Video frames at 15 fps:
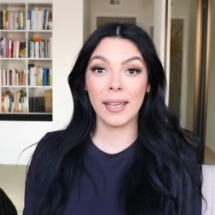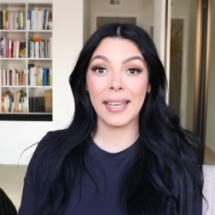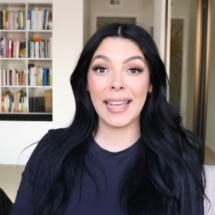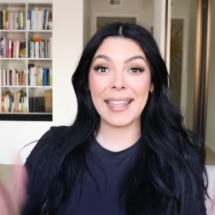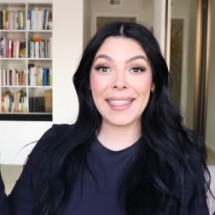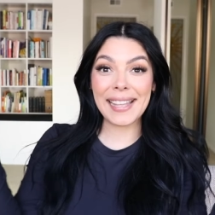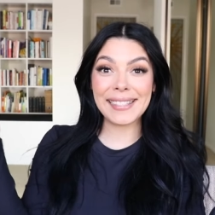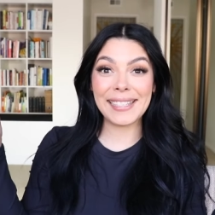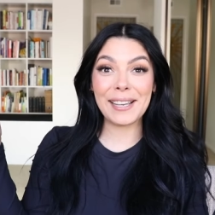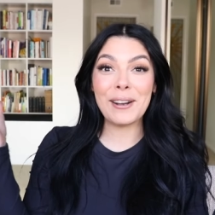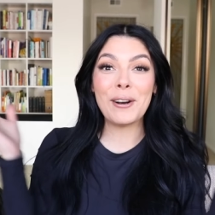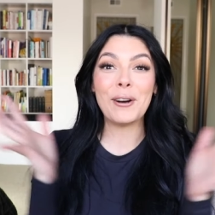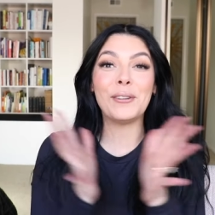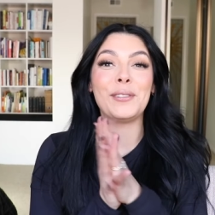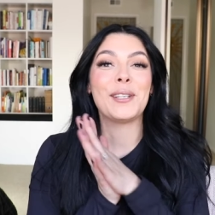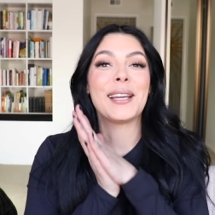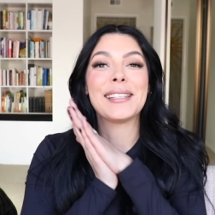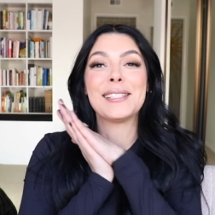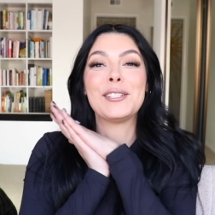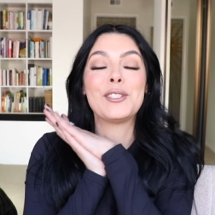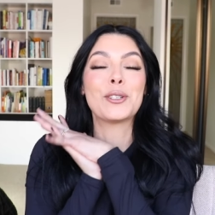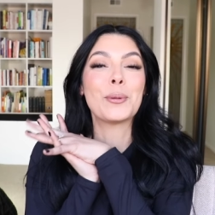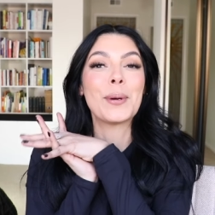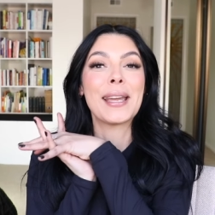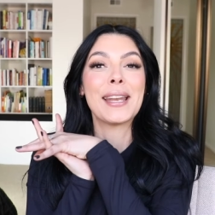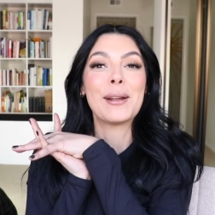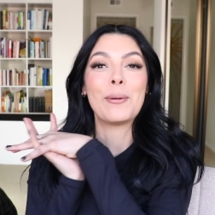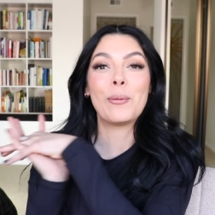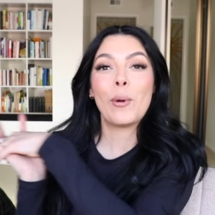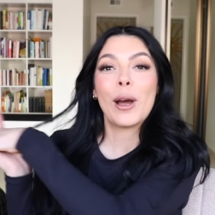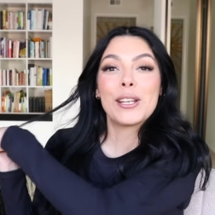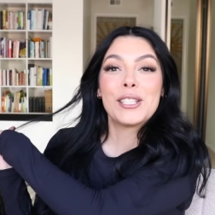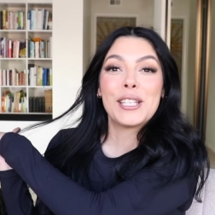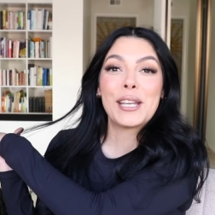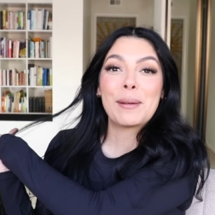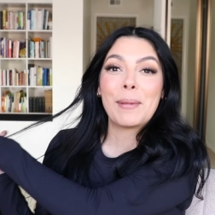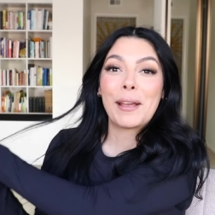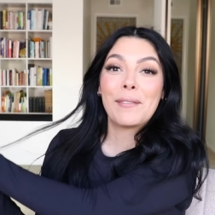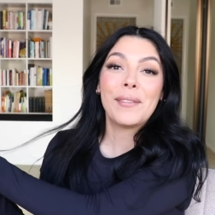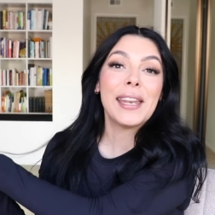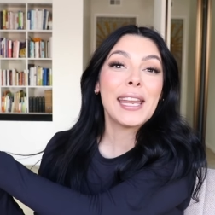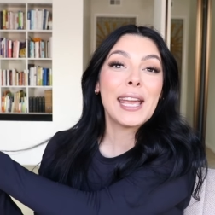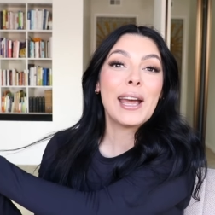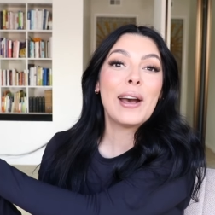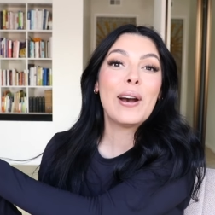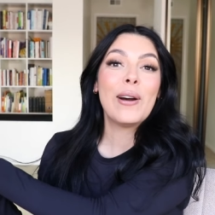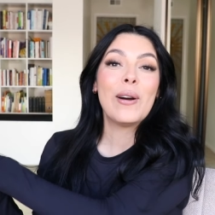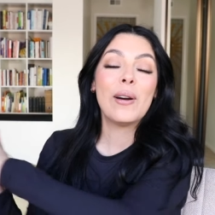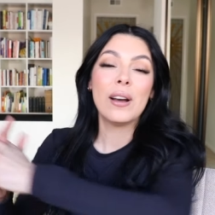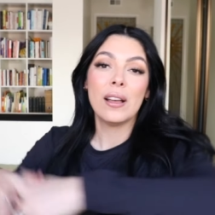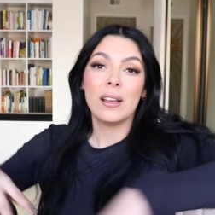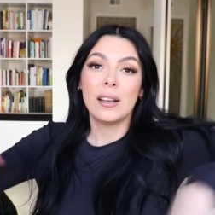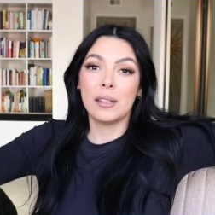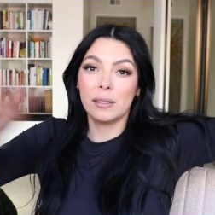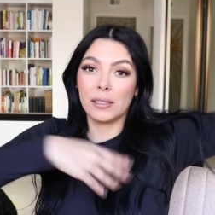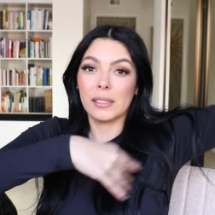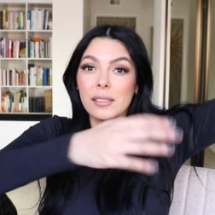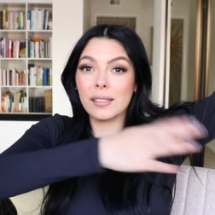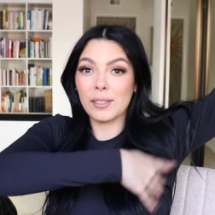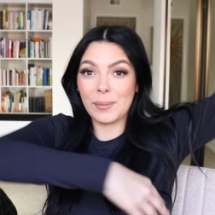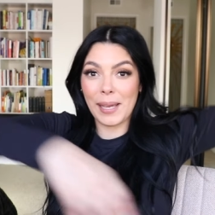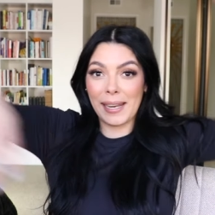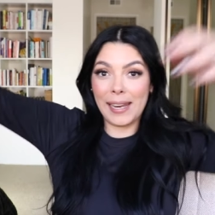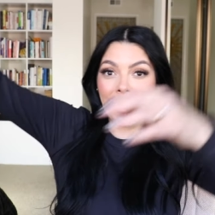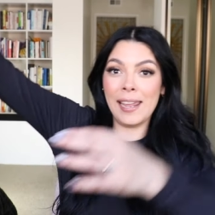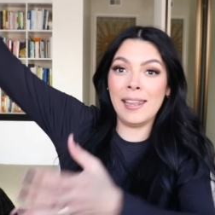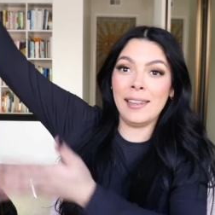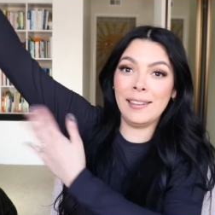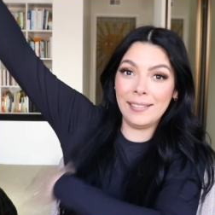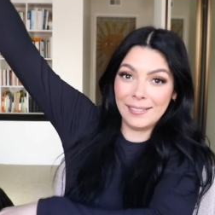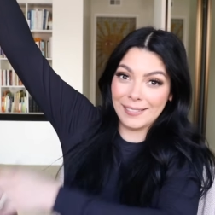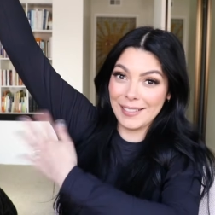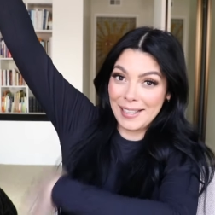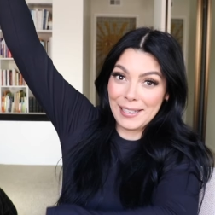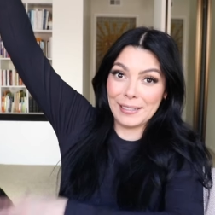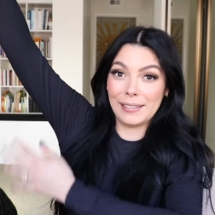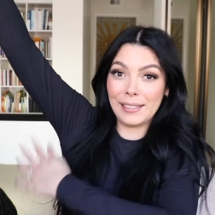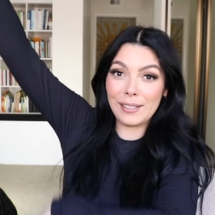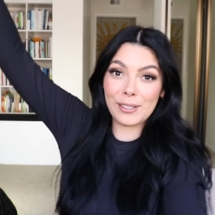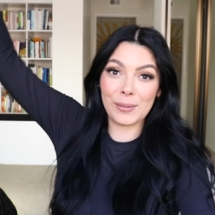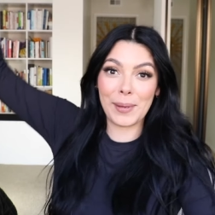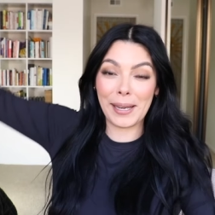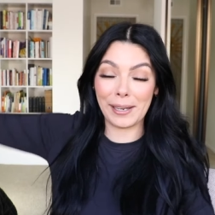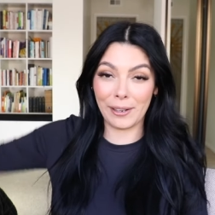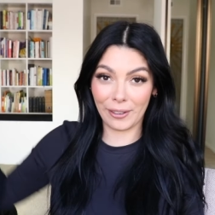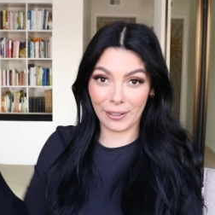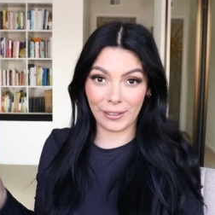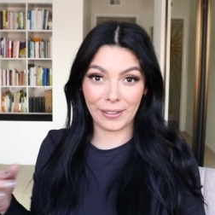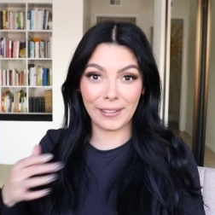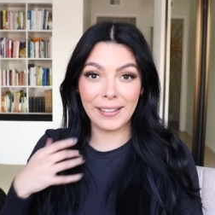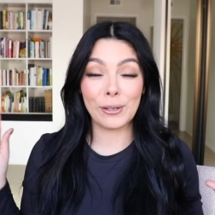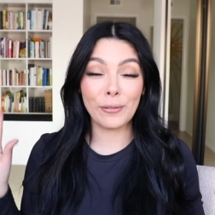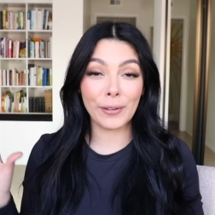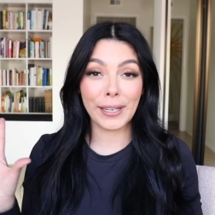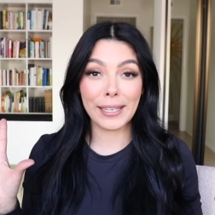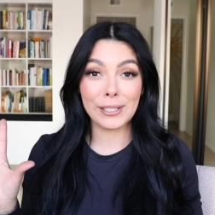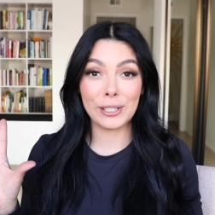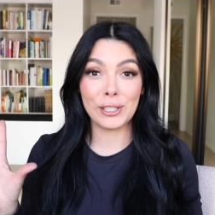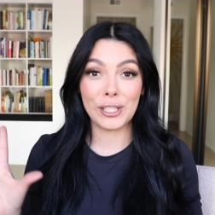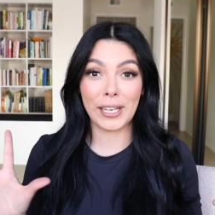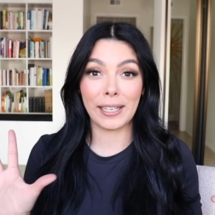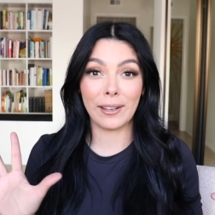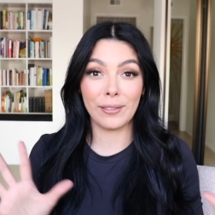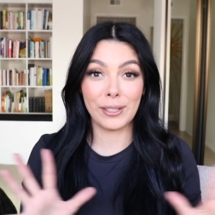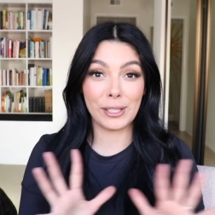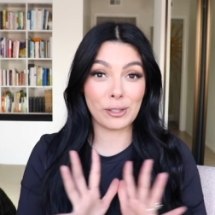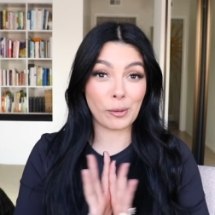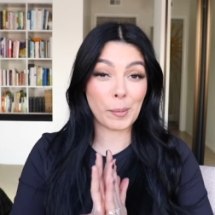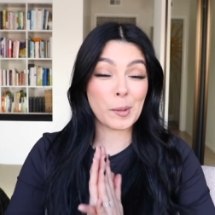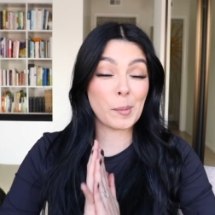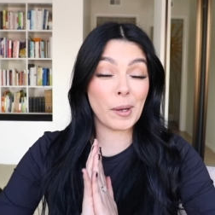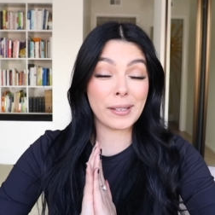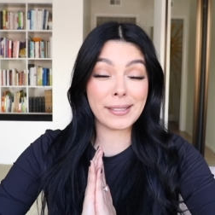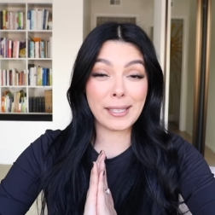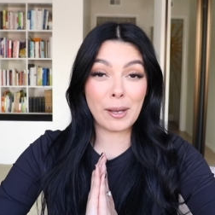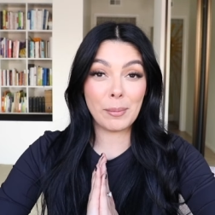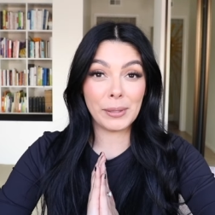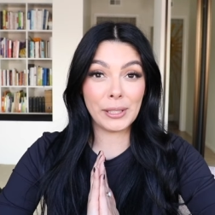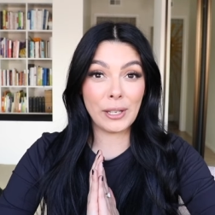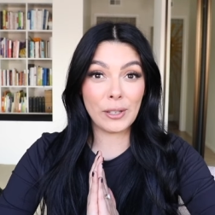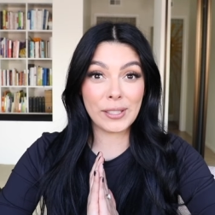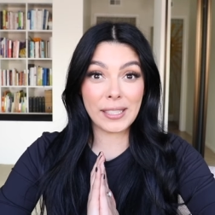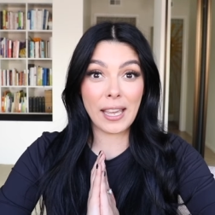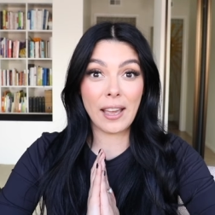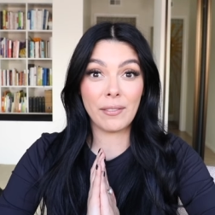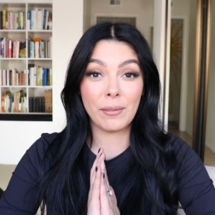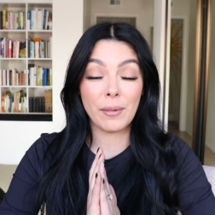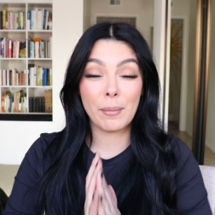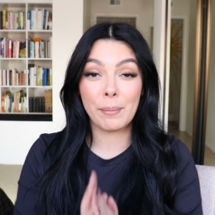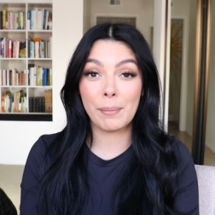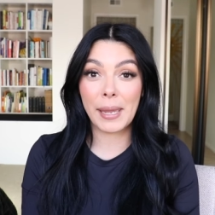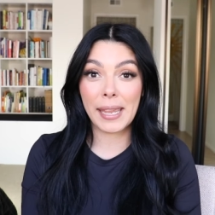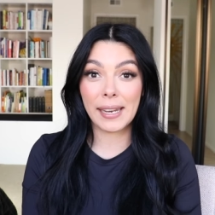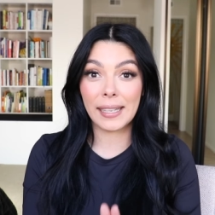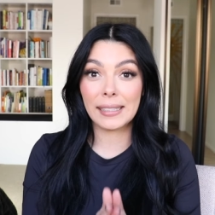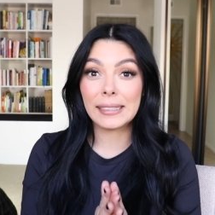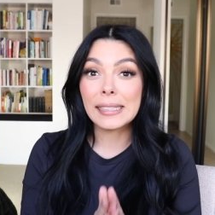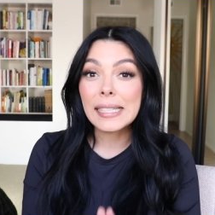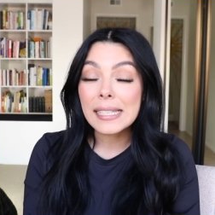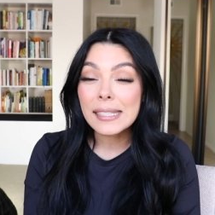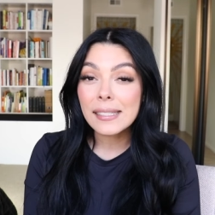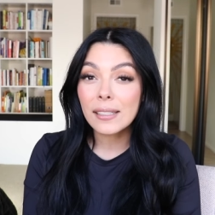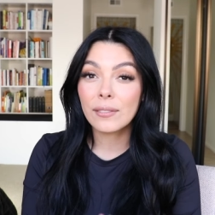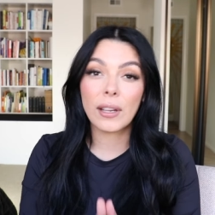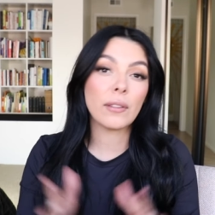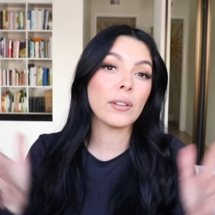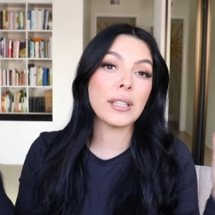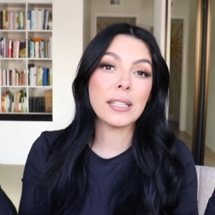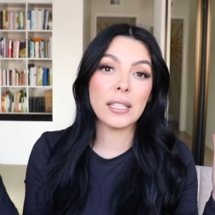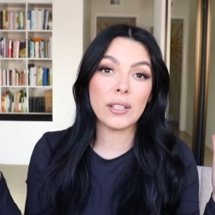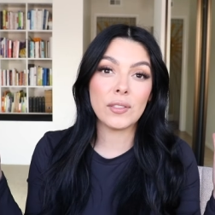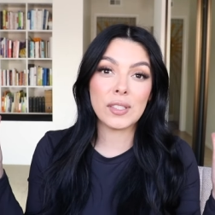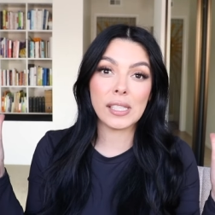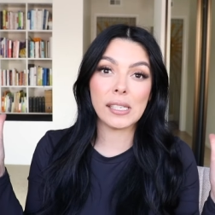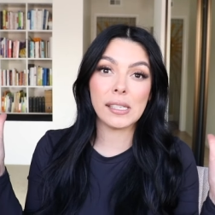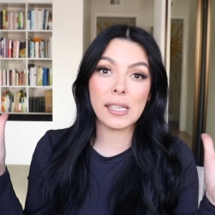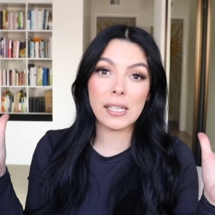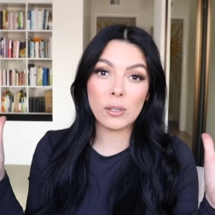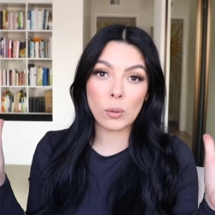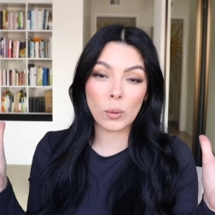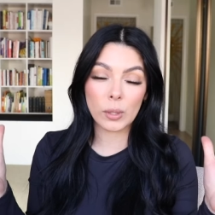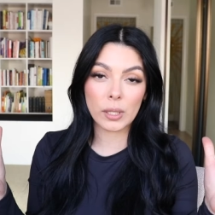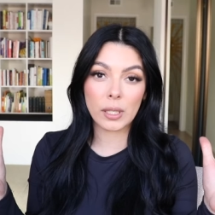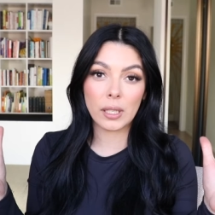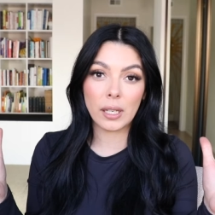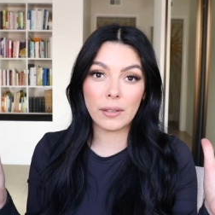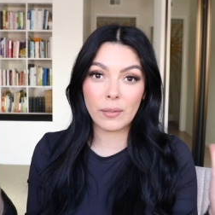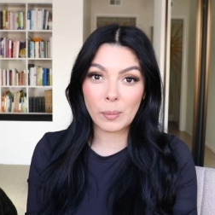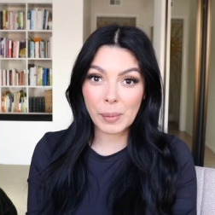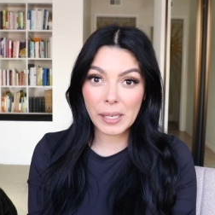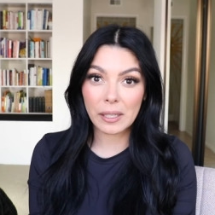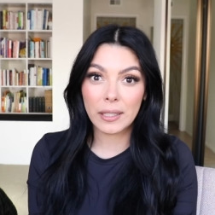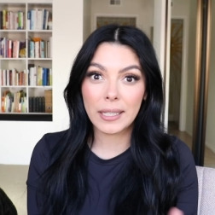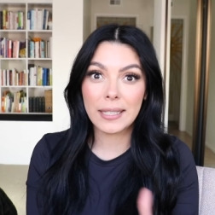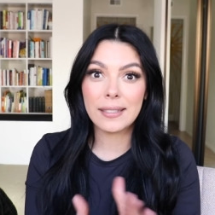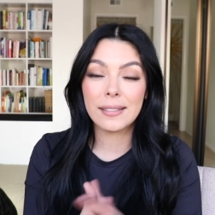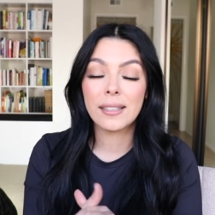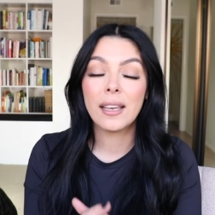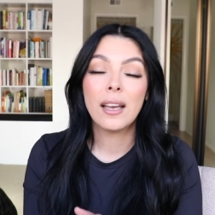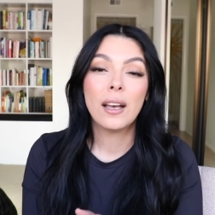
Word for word: And that's it. Hopefully you guys enjoyed watching my video. A little sweaty, a little sweaty girl. Don't forget to check out the description box down below, because I have made a list of everything that you've seen in order of appearance,